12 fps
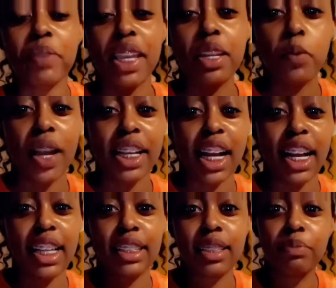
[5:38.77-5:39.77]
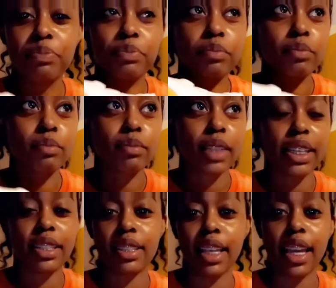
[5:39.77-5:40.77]
Anyway, guys,
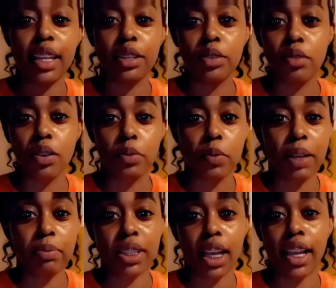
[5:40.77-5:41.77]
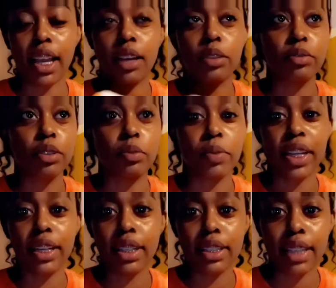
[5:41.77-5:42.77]
it said new on the website. I don't know
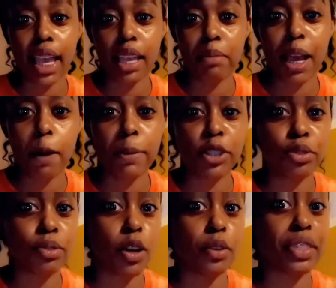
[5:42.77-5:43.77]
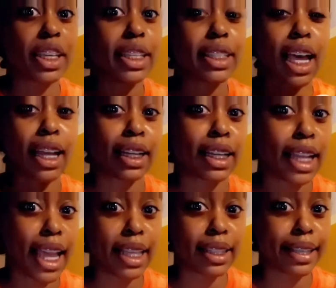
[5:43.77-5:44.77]
when these came out, but you know, these are the
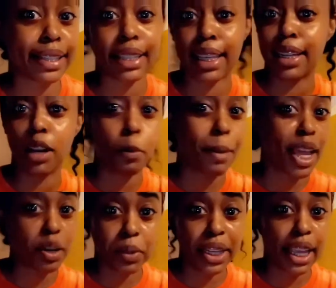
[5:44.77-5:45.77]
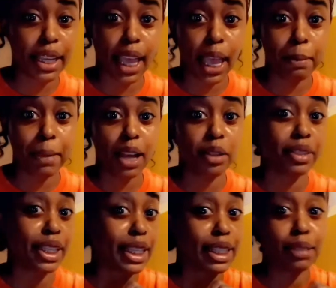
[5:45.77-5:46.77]
classics. It don't matter when they came out.
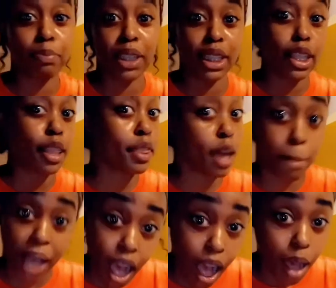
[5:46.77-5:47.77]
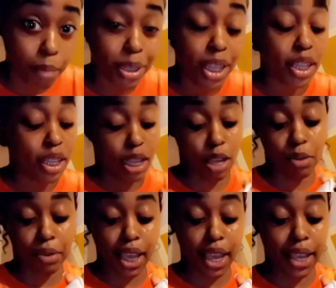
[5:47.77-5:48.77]
These be the bomb,
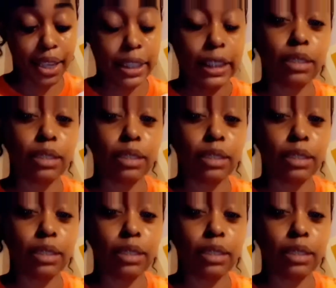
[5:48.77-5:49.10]
okay?